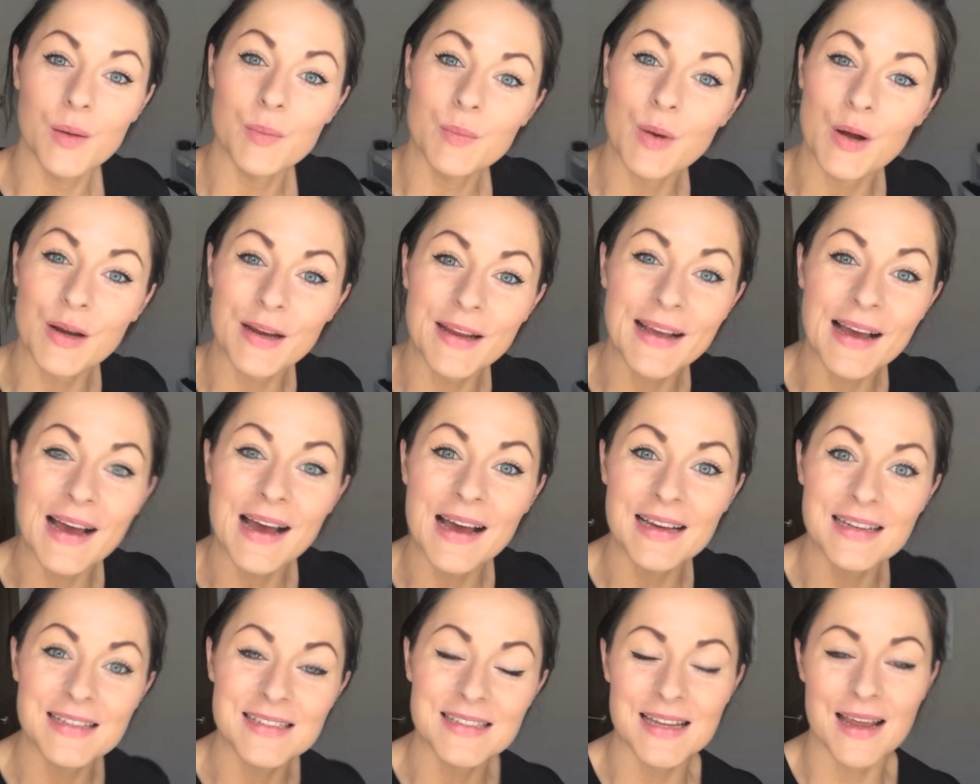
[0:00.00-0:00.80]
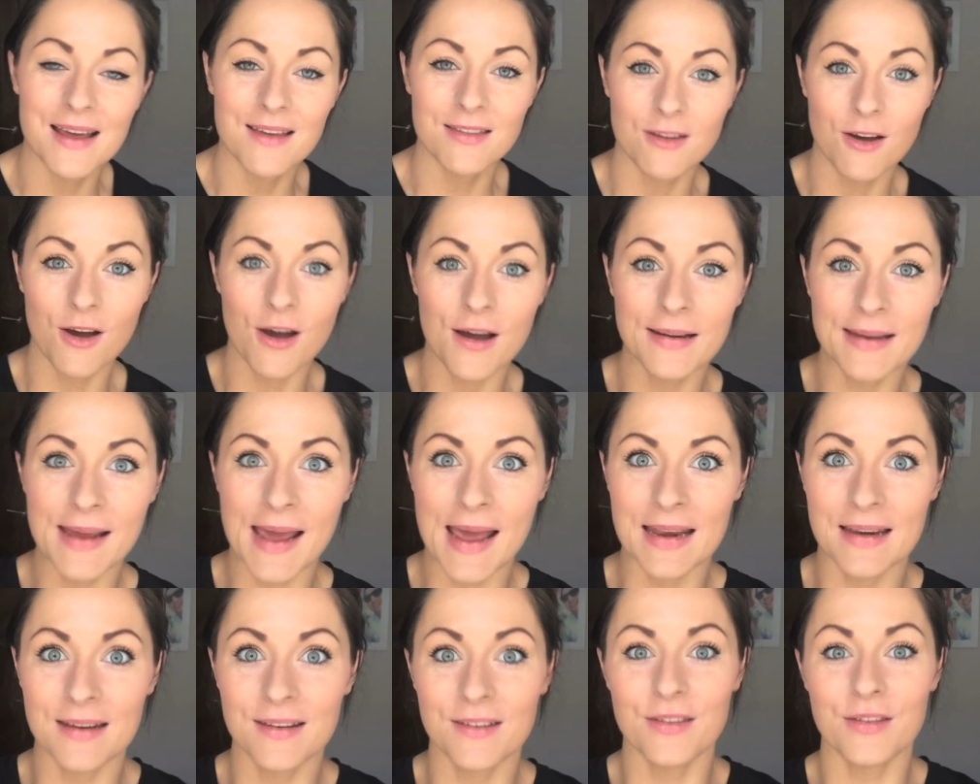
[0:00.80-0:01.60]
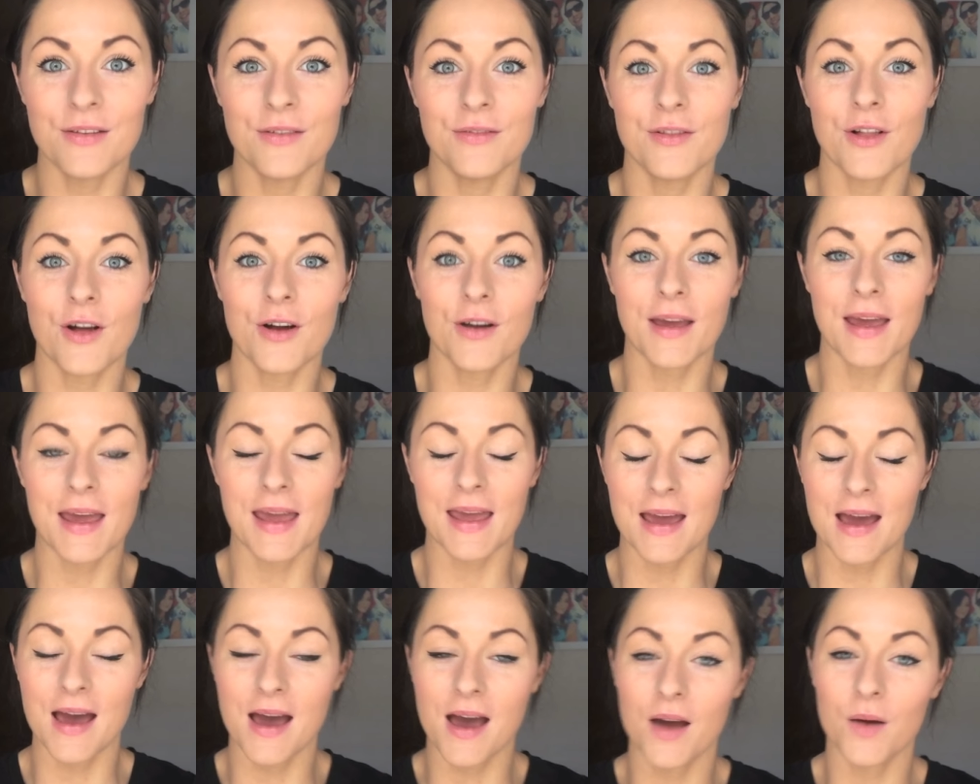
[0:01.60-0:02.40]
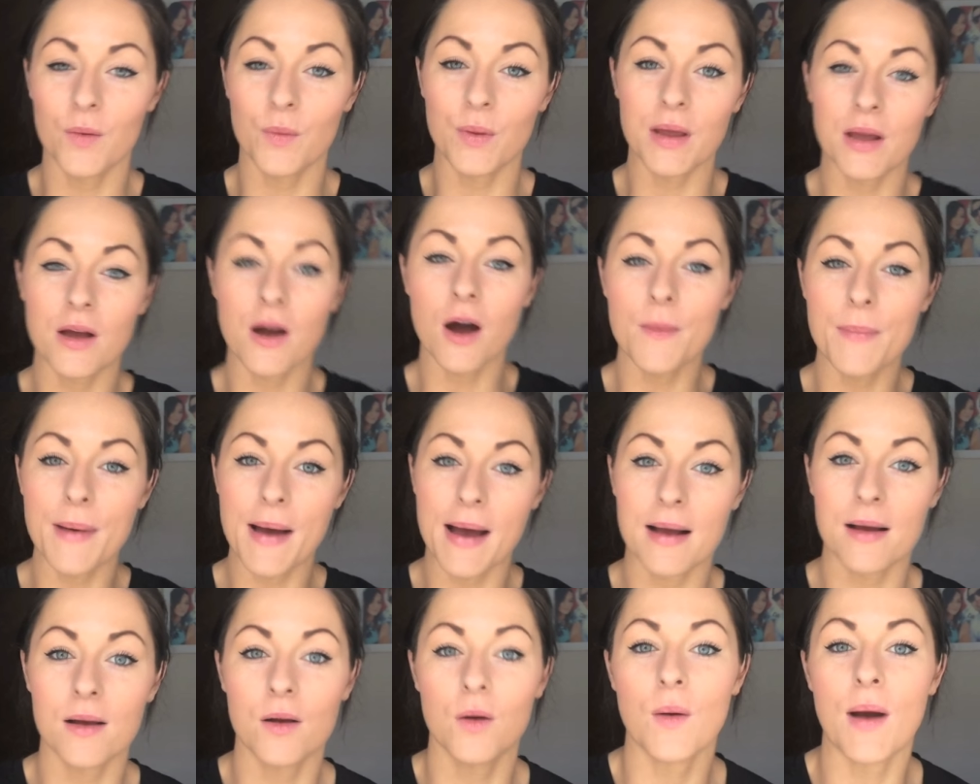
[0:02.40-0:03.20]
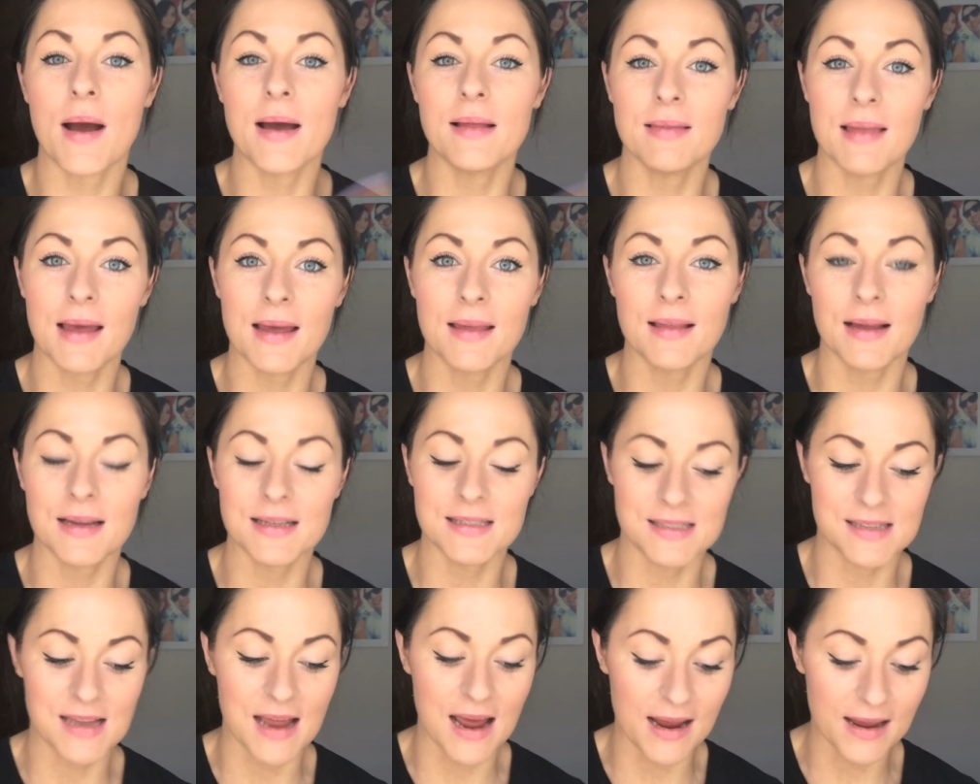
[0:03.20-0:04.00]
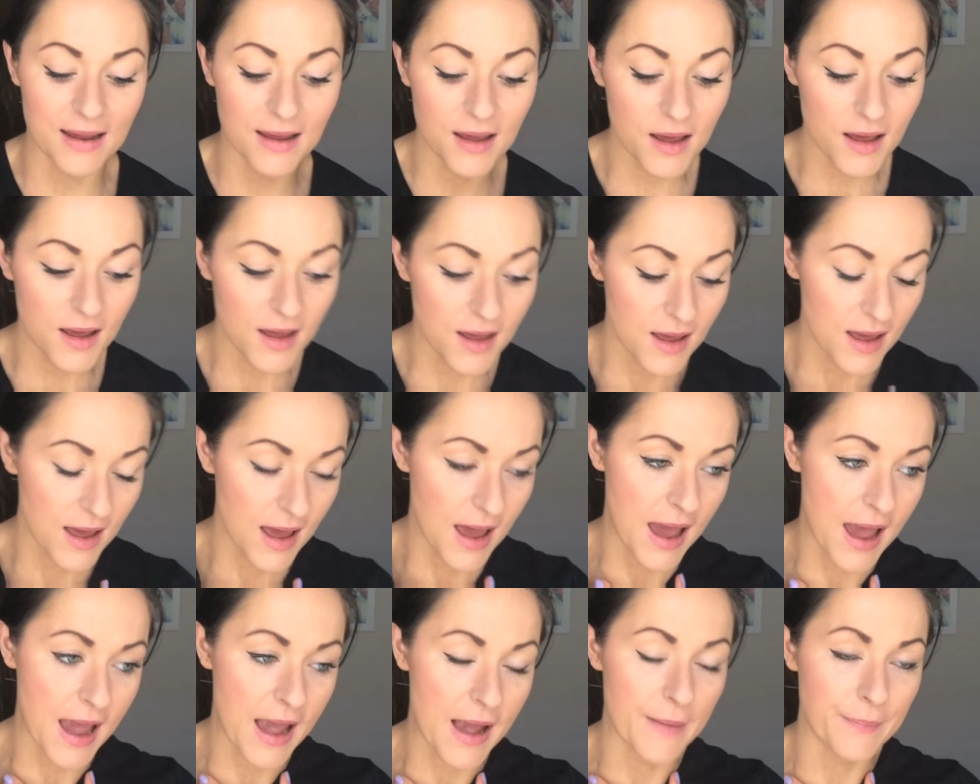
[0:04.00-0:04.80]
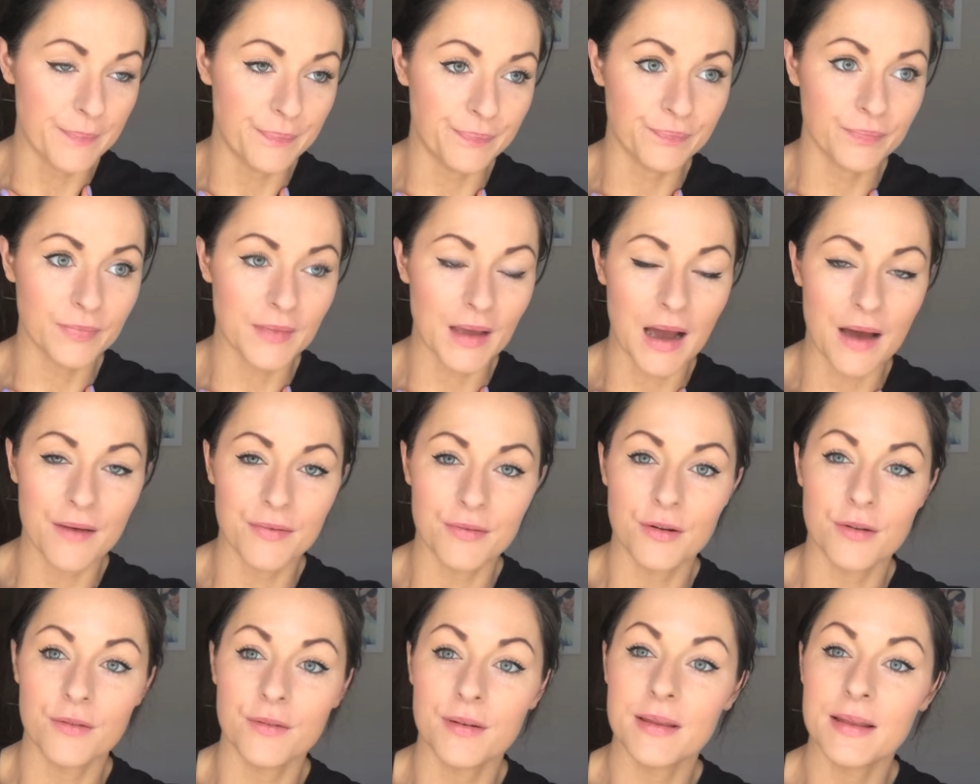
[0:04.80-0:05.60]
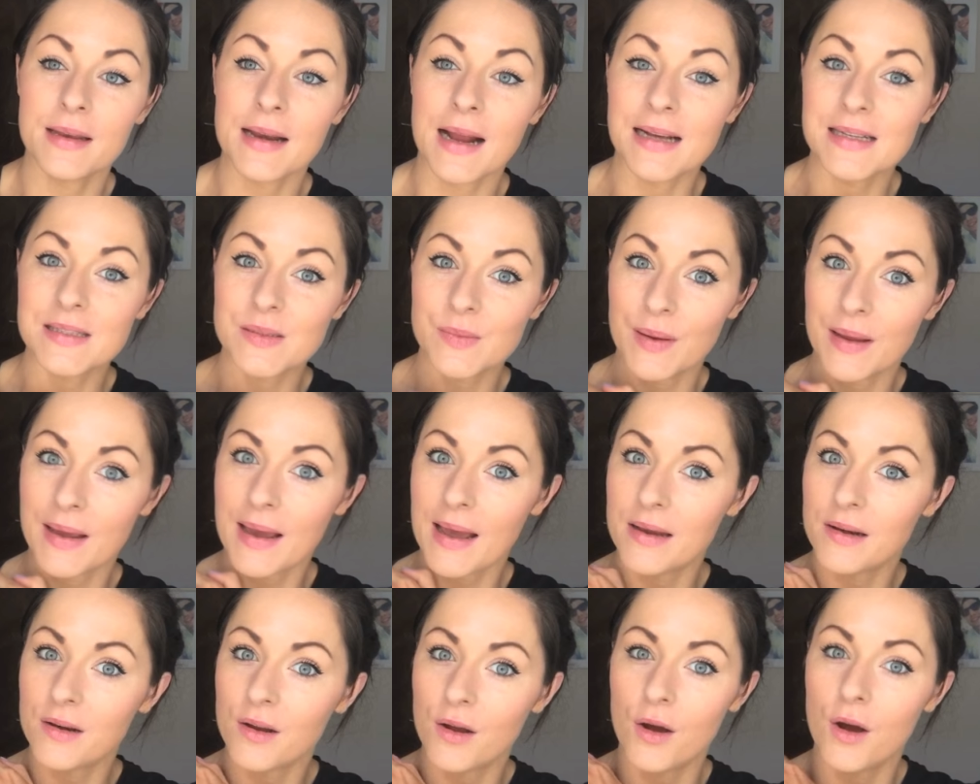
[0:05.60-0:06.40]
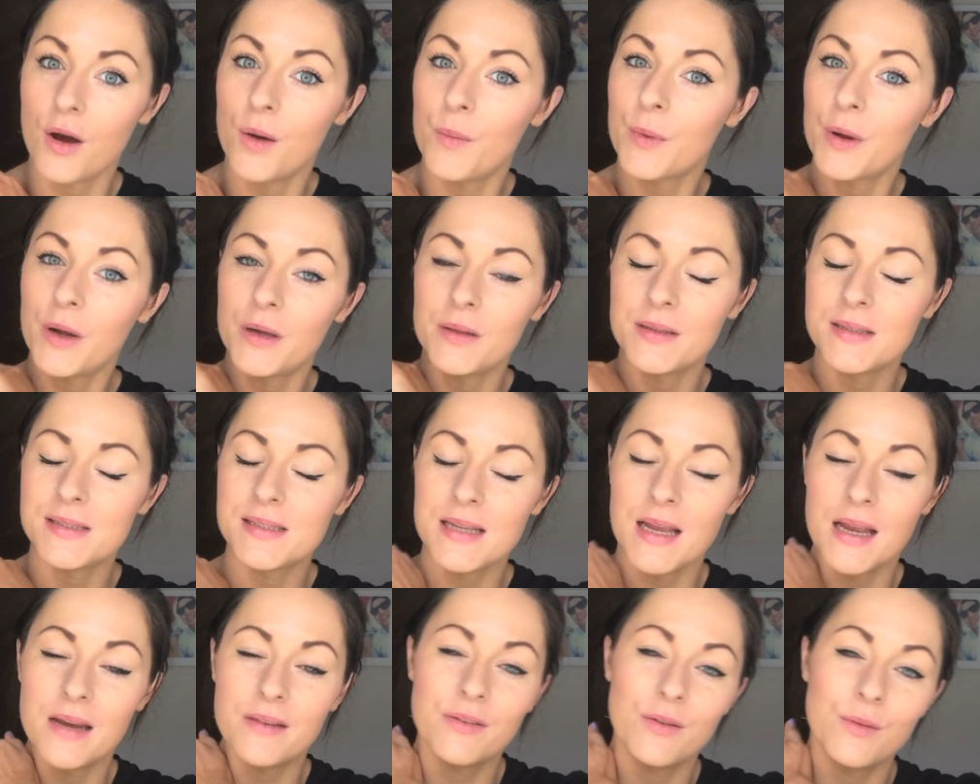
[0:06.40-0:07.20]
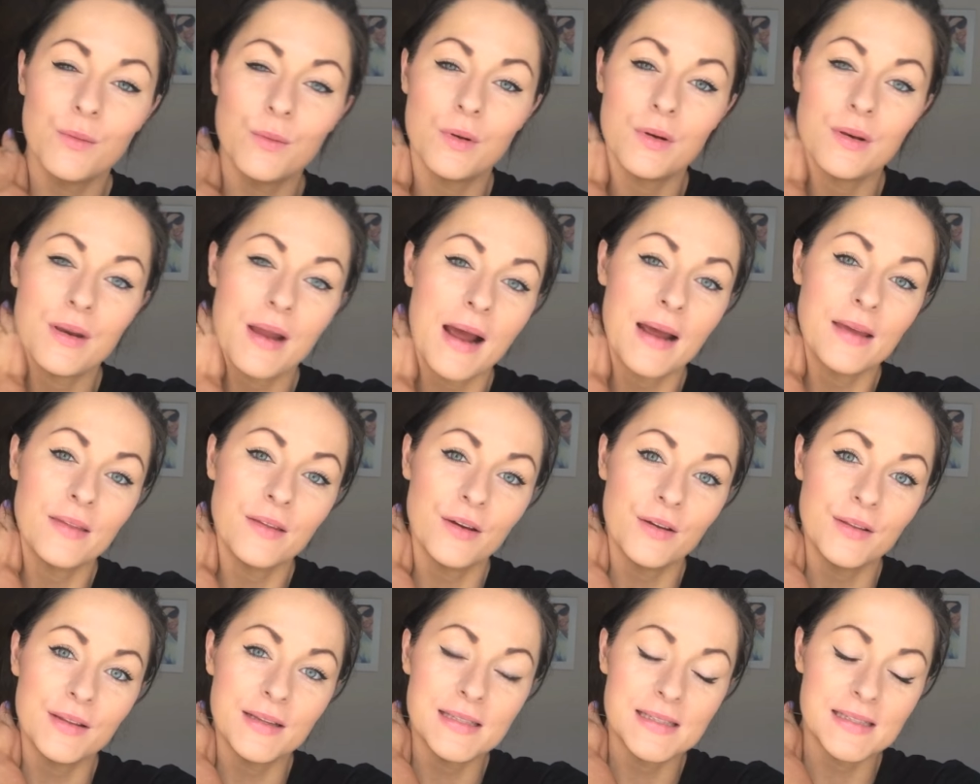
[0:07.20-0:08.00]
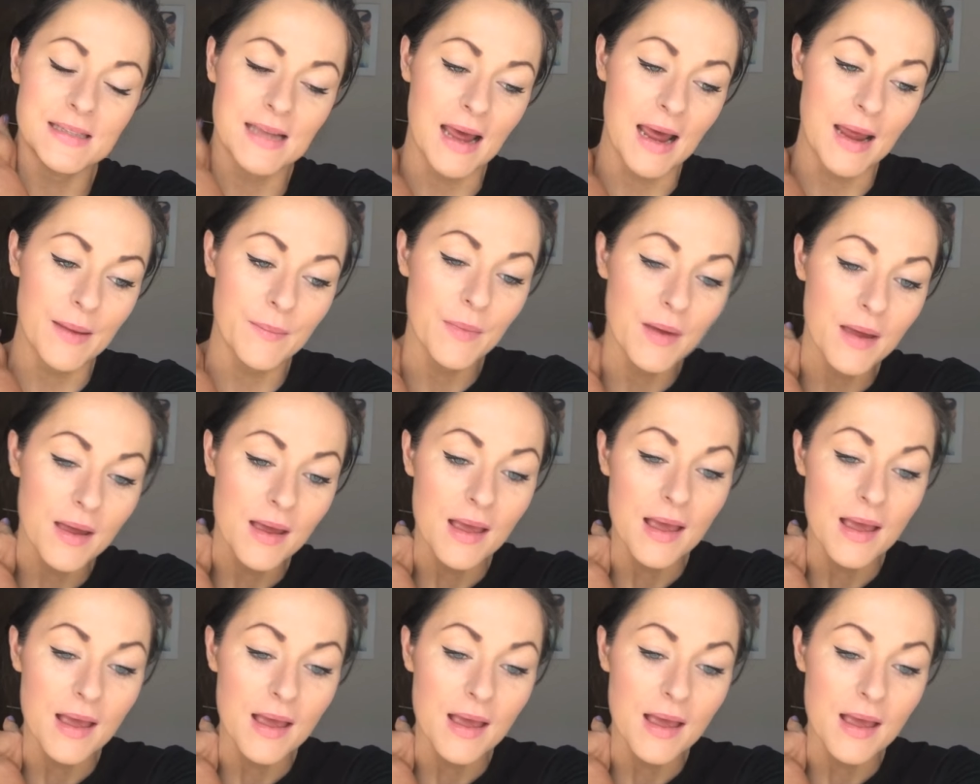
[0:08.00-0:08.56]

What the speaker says: Morning guys, I thought I'd end the vlog here. We got back quite late last night after a really nice weekend at home. We only stayed for one night though this time.